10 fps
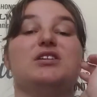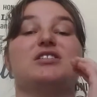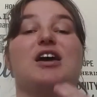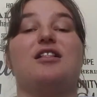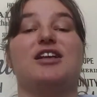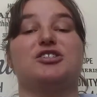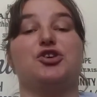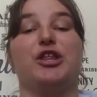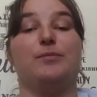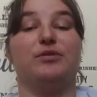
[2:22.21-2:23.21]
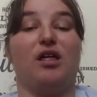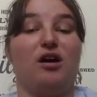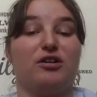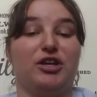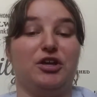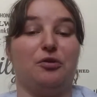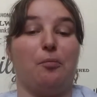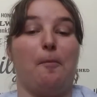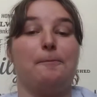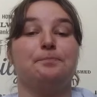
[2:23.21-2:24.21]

It's kind of like, so they block you.